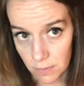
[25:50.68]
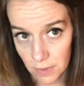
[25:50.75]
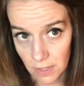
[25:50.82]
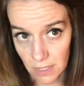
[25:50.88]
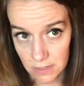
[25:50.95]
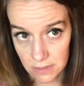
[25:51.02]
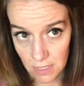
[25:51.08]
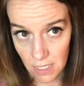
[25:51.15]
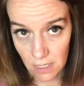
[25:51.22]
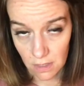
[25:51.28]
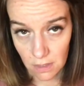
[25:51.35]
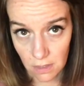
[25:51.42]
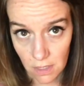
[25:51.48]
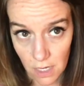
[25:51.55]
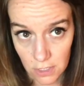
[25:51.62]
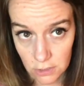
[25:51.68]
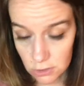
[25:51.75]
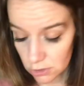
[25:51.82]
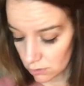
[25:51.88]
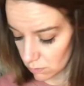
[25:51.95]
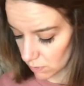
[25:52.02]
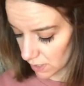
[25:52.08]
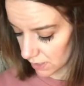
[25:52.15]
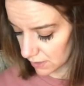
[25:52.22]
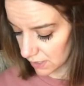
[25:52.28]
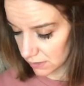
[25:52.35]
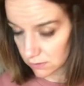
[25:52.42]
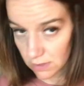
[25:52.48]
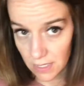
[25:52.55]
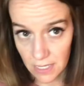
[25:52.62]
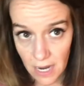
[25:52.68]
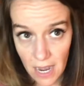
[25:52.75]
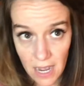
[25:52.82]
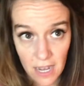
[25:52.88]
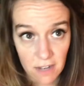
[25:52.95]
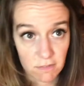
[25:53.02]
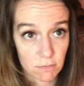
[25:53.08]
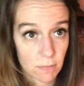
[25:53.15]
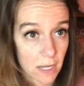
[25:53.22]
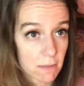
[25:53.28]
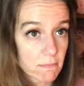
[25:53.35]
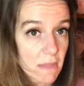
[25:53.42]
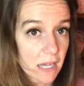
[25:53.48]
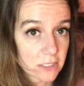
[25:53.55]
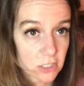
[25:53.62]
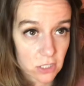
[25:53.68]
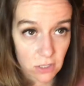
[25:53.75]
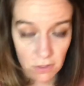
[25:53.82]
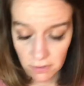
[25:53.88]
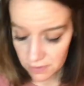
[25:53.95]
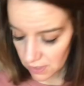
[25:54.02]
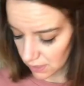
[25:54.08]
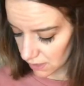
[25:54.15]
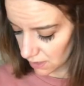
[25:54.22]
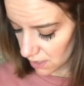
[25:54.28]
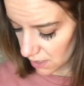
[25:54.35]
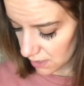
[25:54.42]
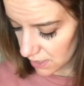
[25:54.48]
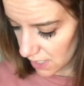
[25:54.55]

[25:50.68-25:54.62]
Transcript: plus a larger one. That's what I have my magical thinking on